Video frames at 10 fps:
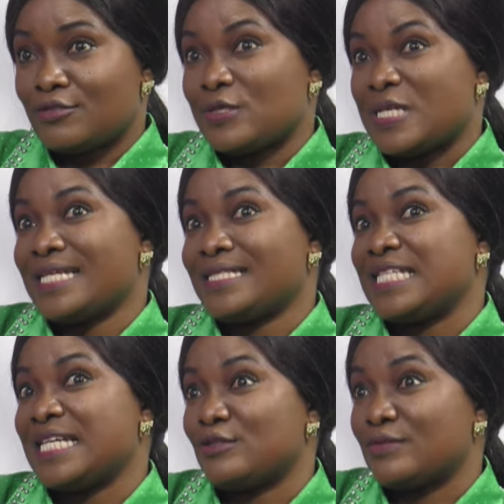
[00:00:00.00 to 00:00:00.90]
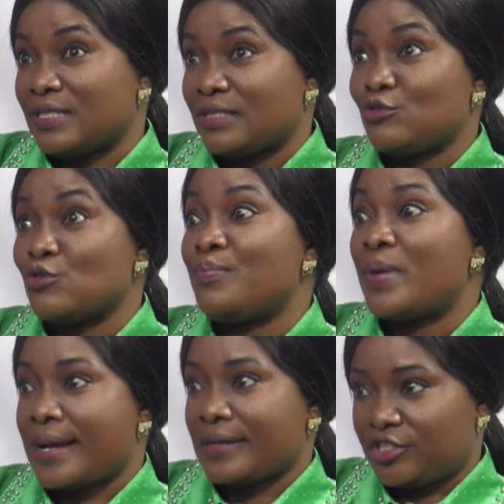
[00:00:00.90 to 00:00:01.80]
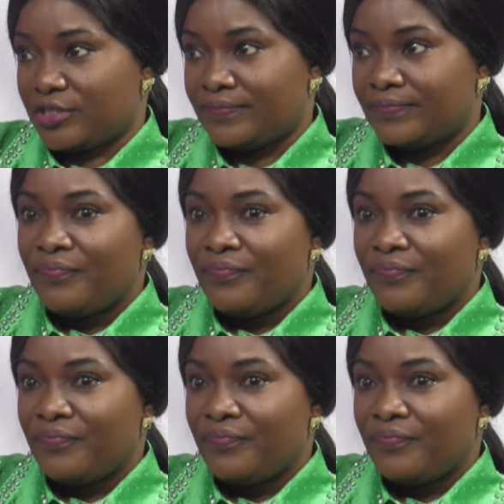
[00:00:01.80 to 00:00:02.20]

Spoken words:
So next year is so packed.